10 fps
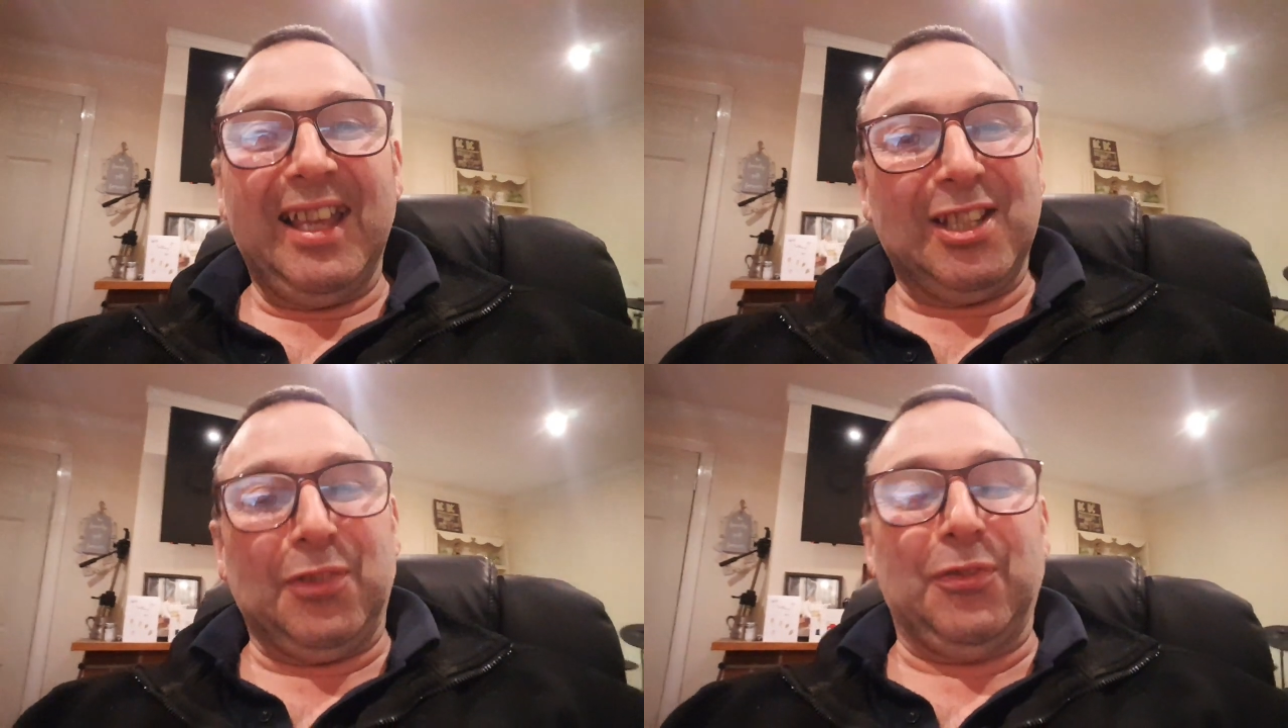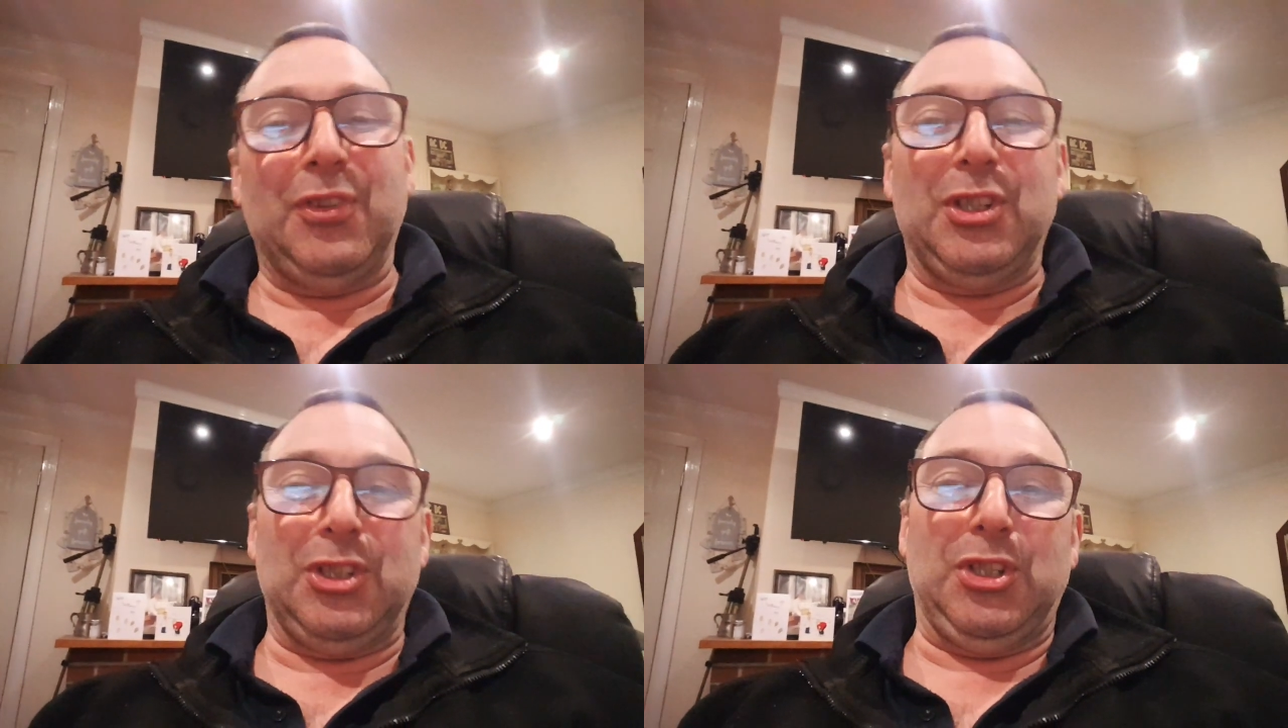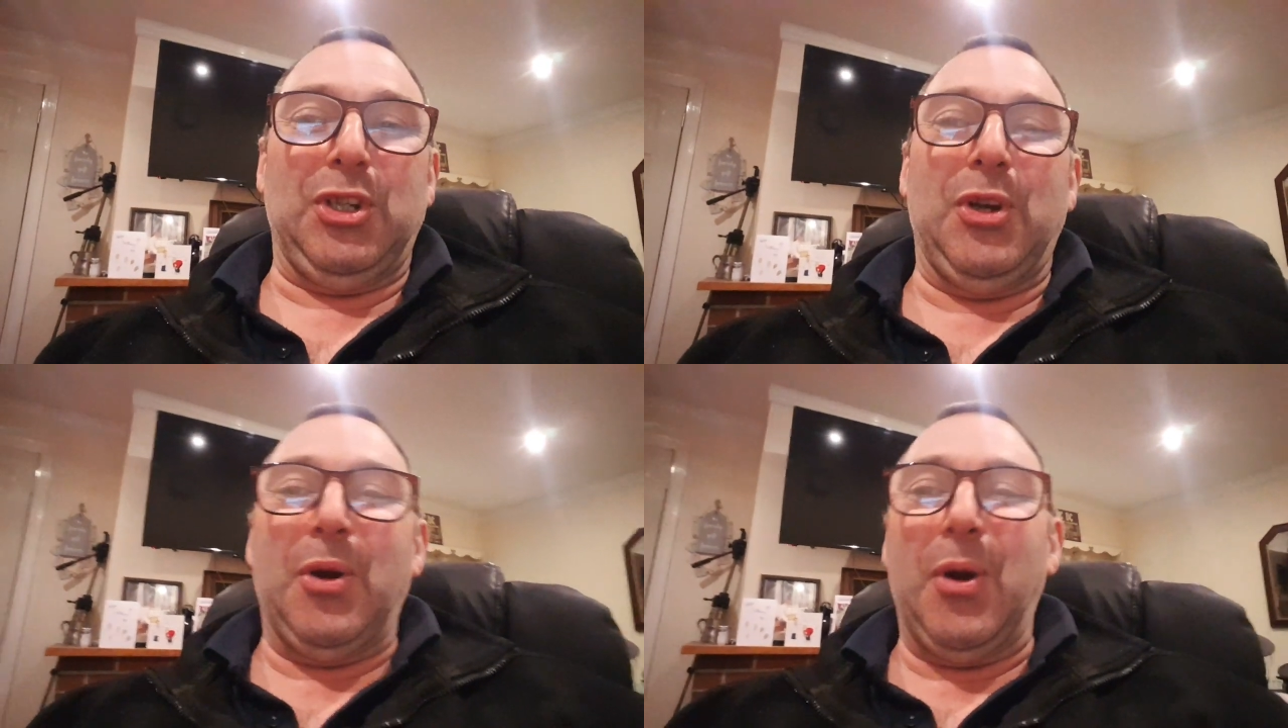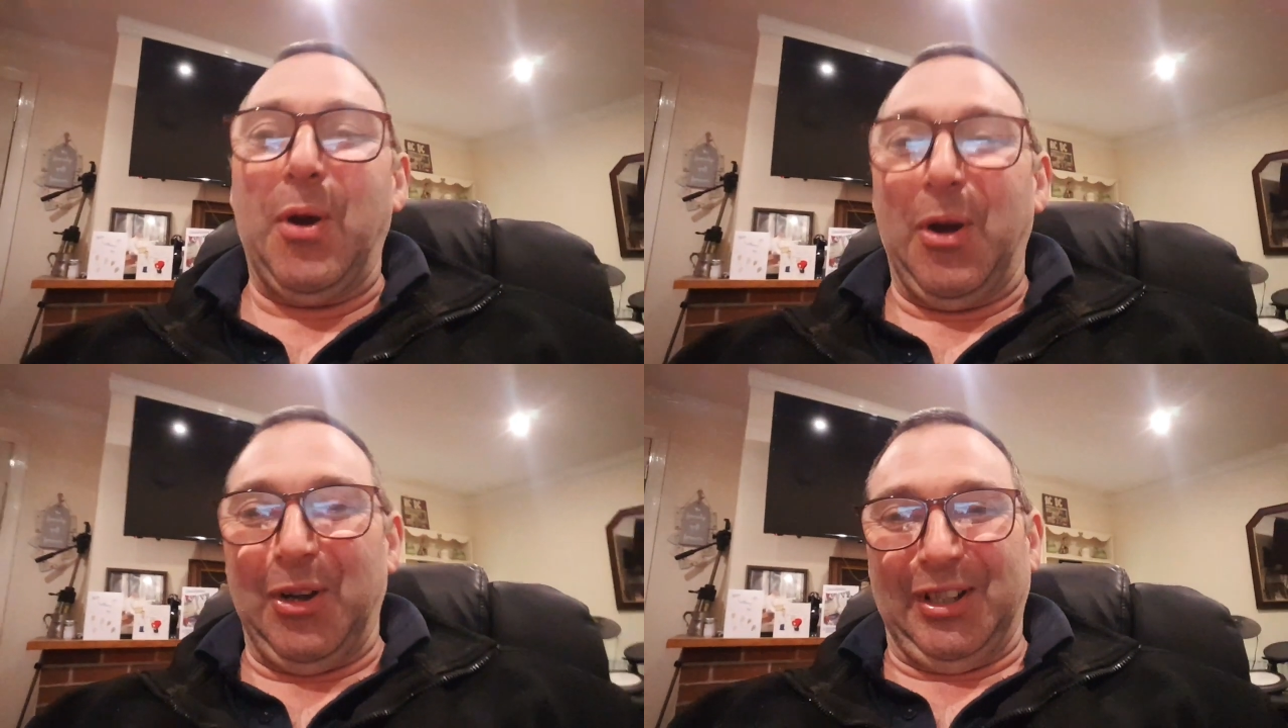that's for
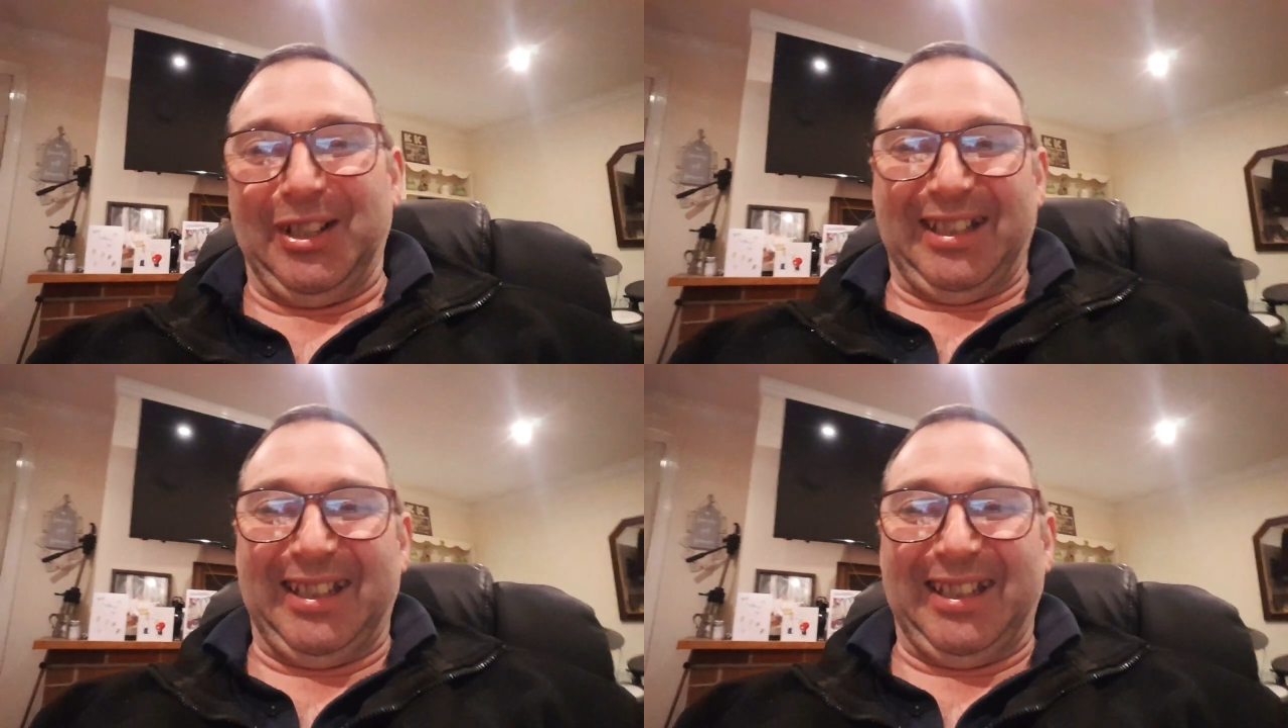sure.